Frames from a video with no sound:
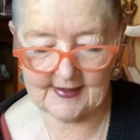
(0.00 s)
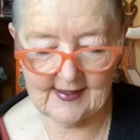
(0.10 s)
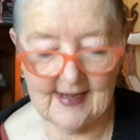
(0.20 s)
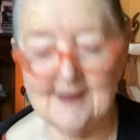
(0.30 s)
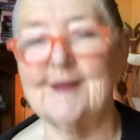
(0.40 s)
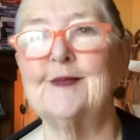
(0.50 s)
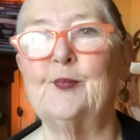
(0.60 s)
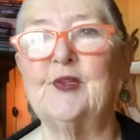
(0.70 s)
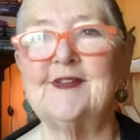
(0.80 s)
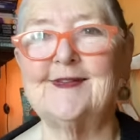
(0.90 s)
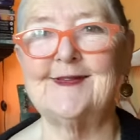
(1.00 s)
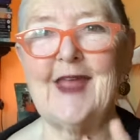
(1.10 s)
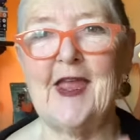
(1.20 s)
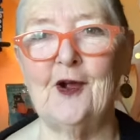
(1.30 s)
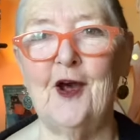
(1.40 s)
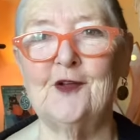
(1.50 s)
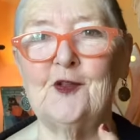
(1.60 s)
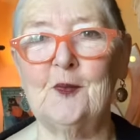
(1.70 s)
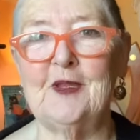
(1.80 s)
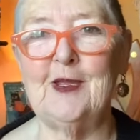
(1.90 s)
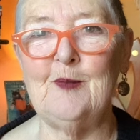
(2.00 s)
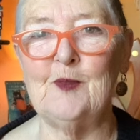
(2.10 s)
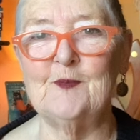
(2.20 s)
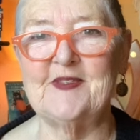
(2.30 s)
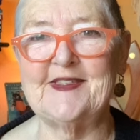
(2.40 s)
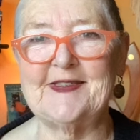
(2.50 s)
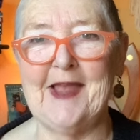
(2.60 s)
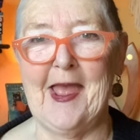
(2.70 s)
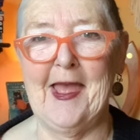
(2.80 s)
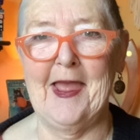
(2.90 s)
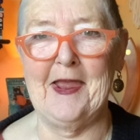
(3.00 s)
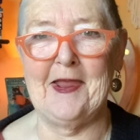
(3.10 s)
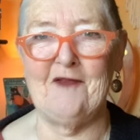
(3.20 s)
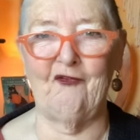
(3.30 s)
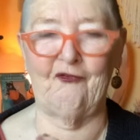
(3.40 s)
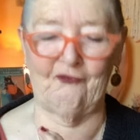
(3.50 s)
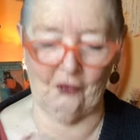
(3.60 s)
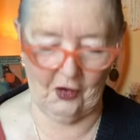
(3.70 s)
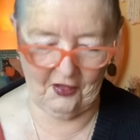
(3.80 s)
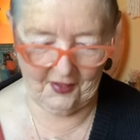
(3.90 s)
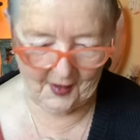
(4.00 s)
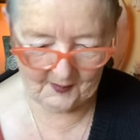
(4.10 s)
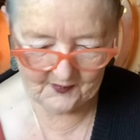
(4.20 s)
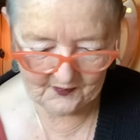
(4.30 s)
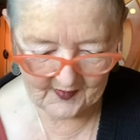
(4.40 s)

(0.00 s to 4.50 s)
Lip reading: and asked the police to hang on to them and keep them safe for them.